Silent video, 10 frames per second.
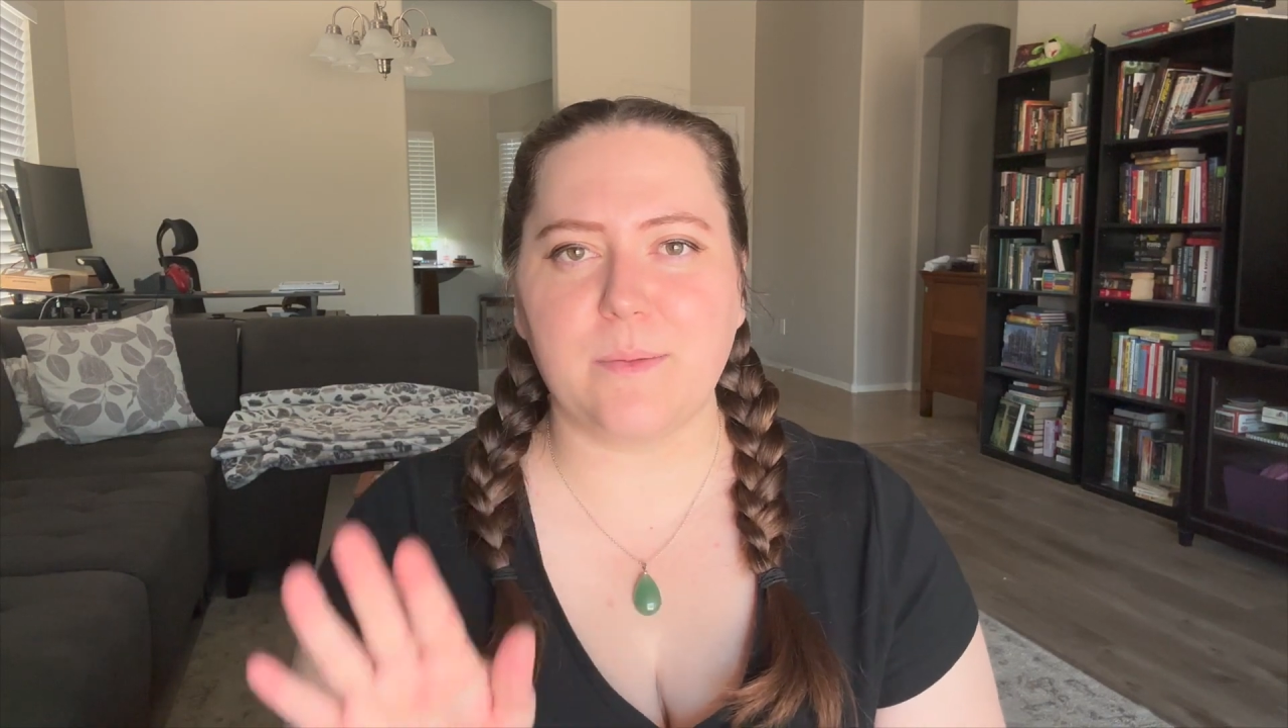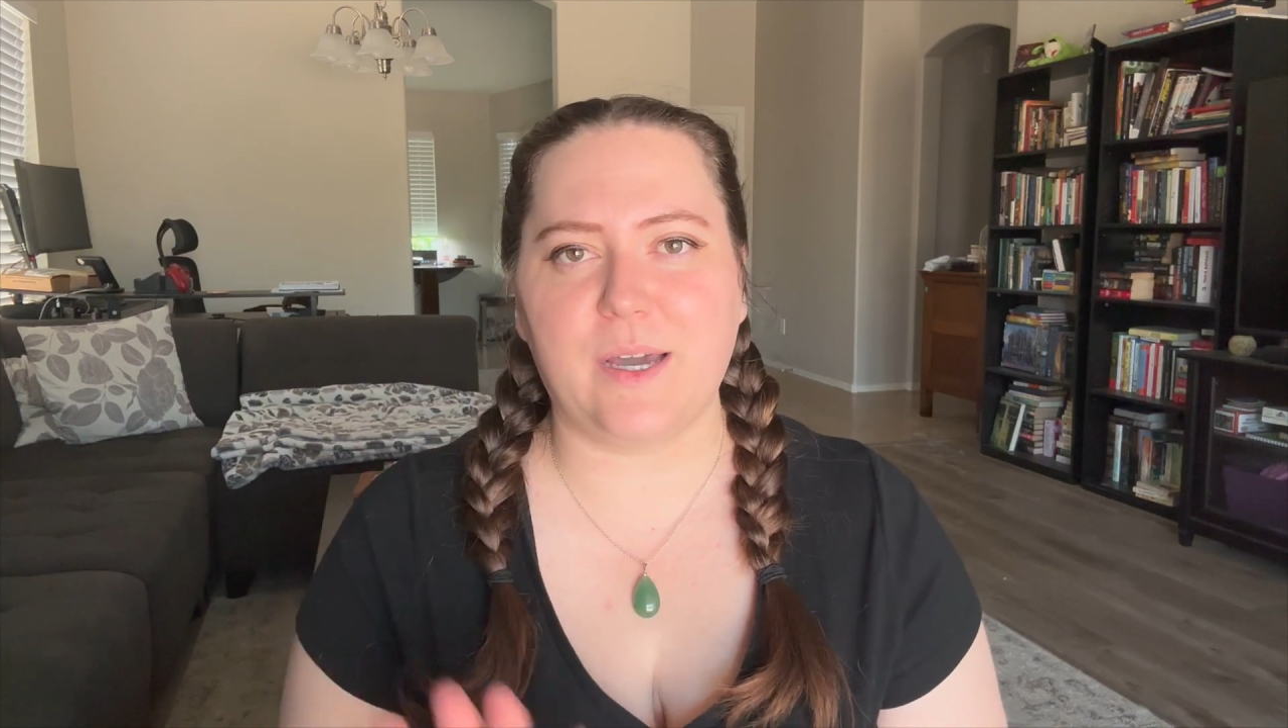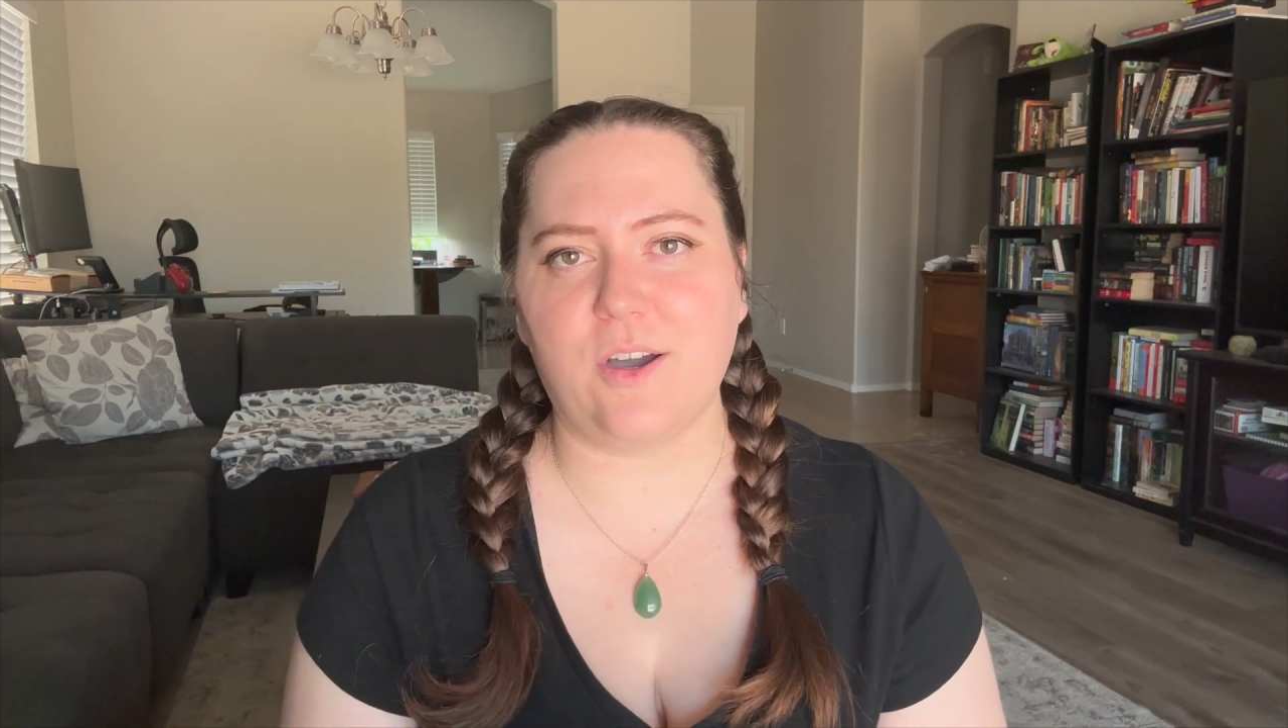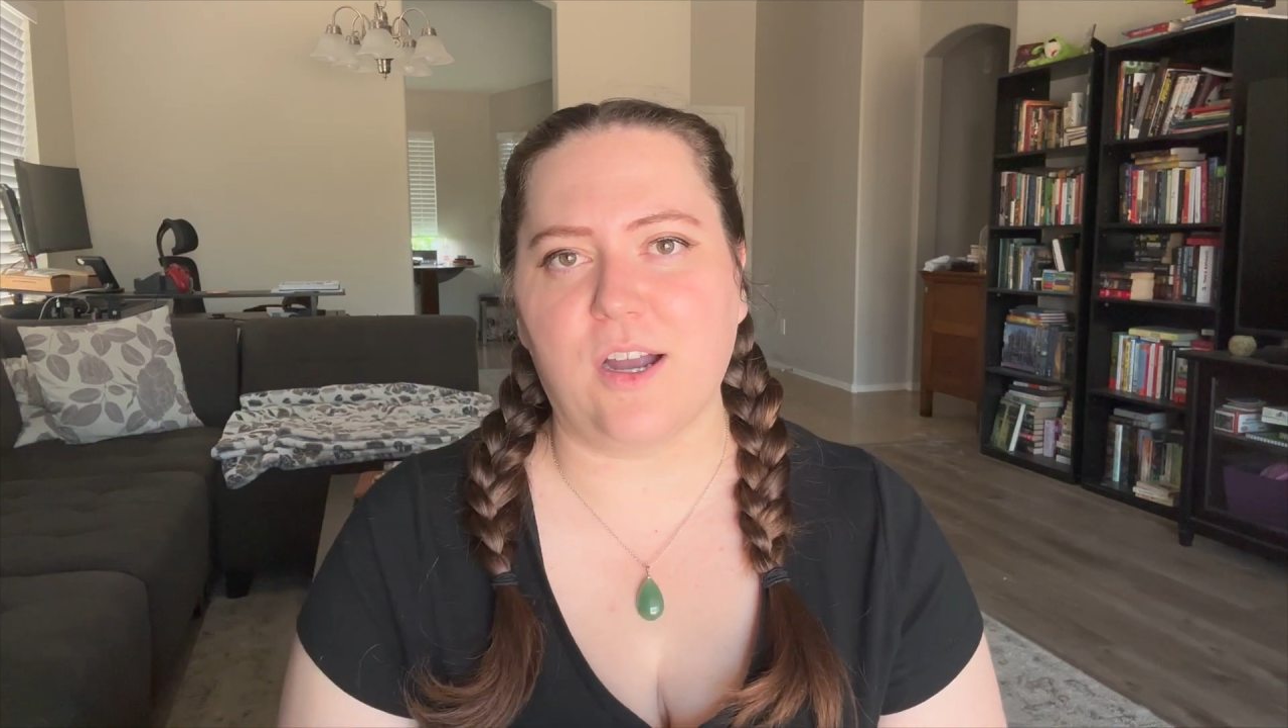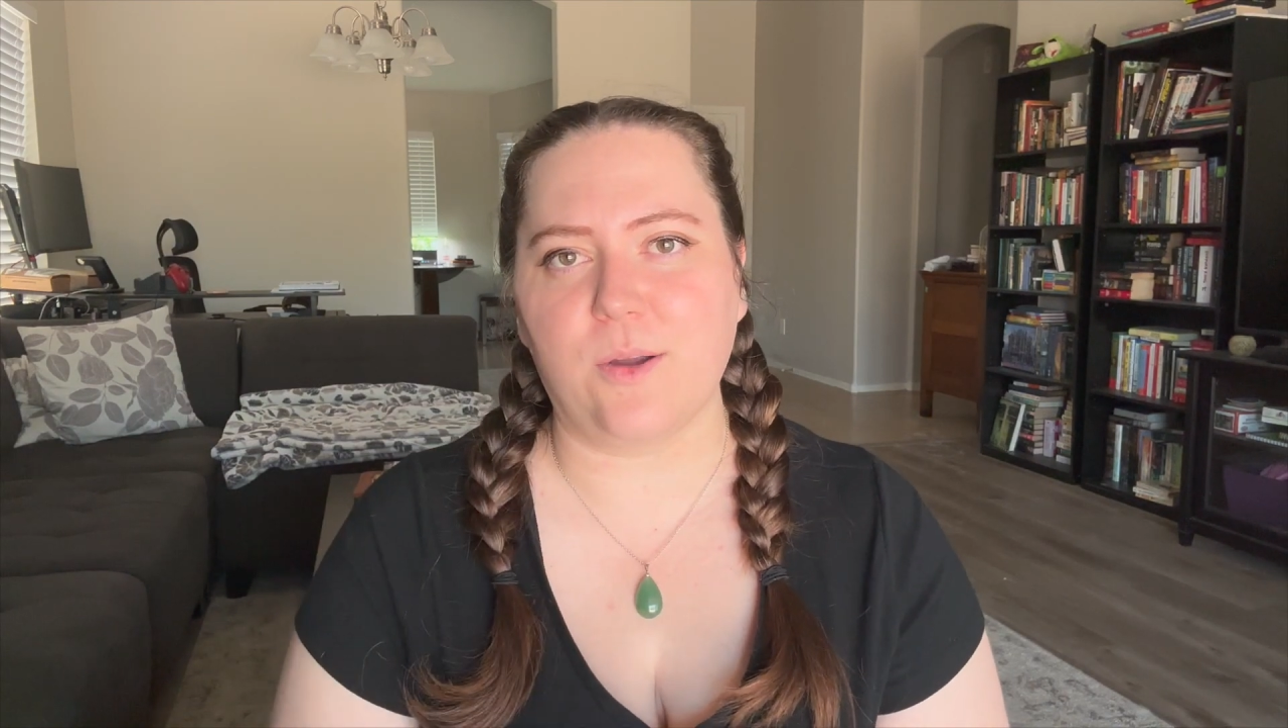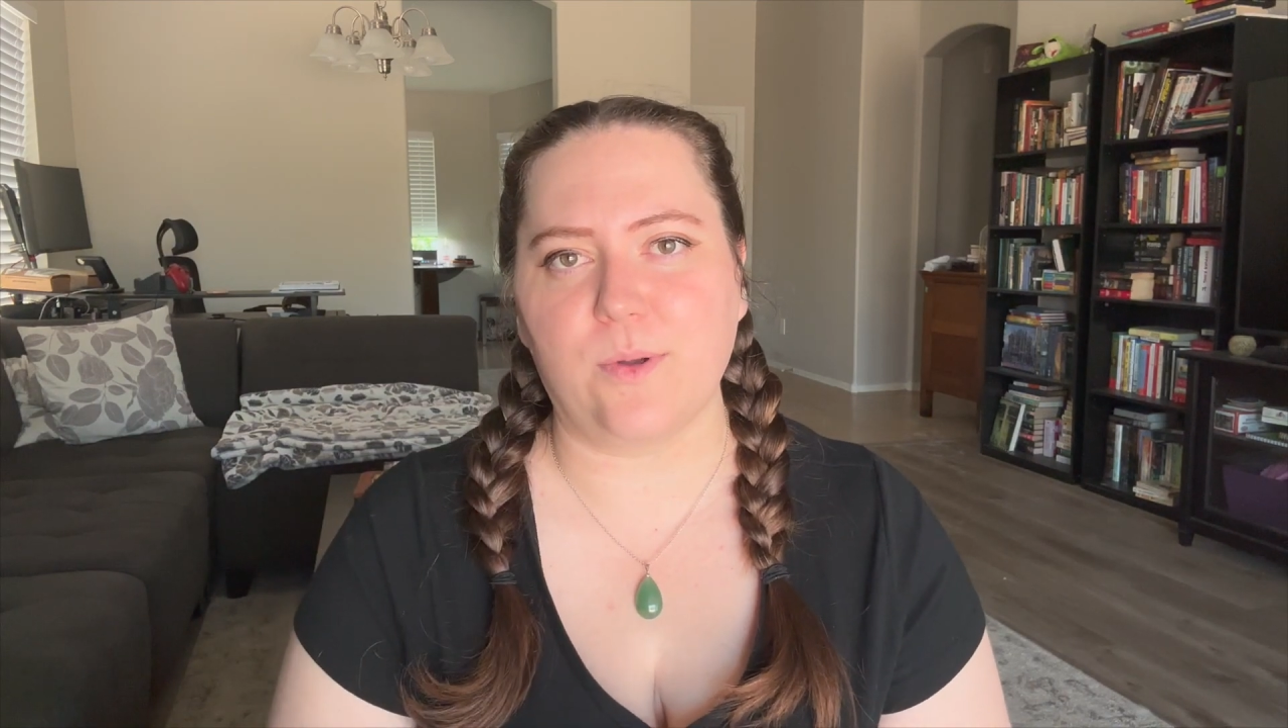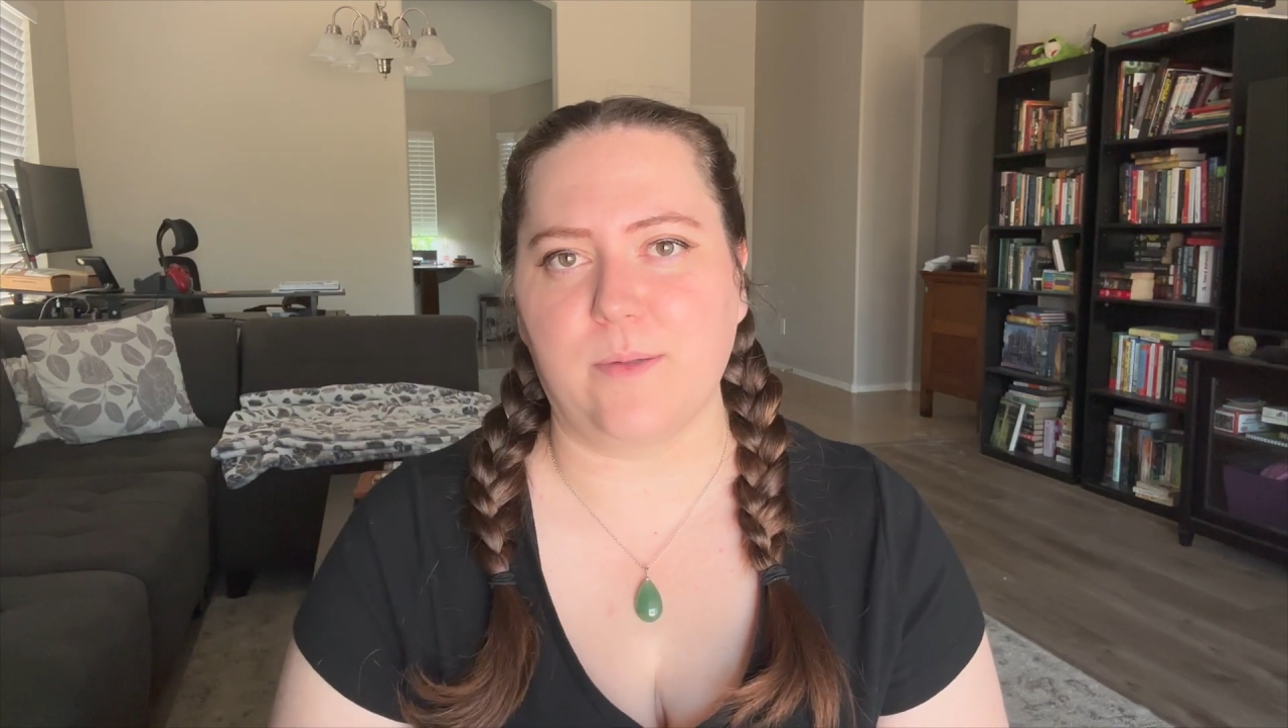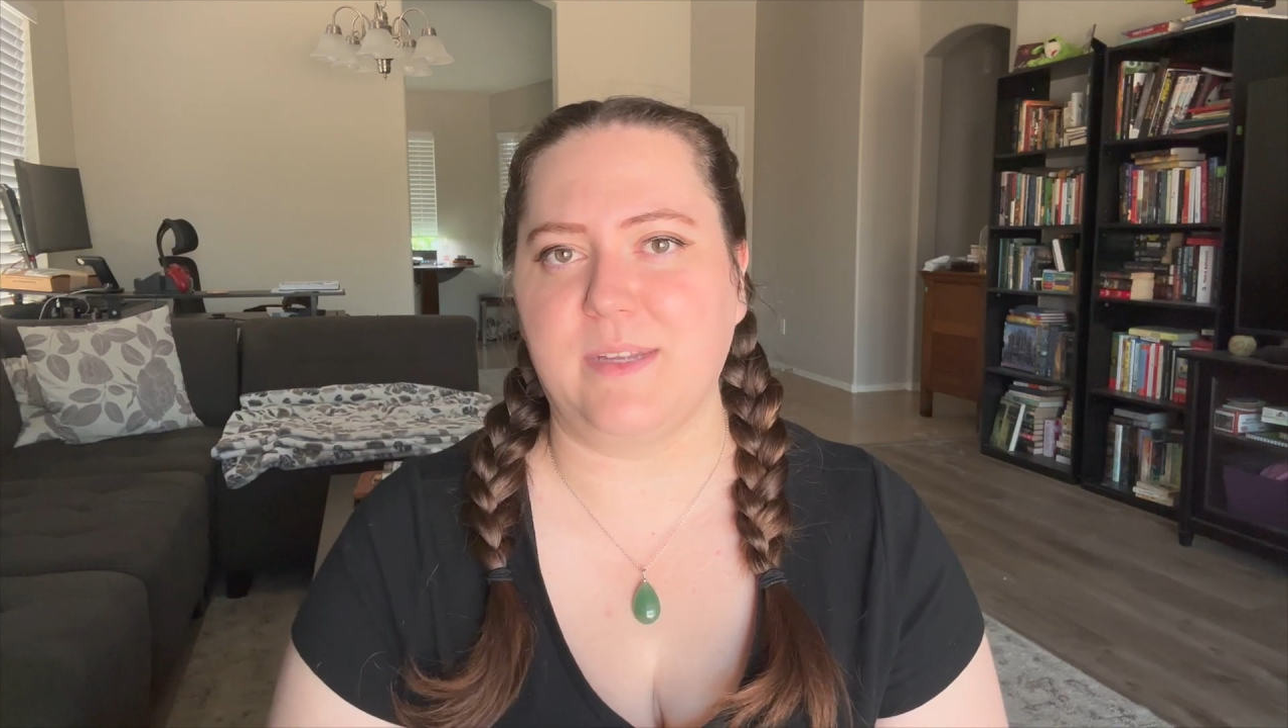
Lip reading: about heartworm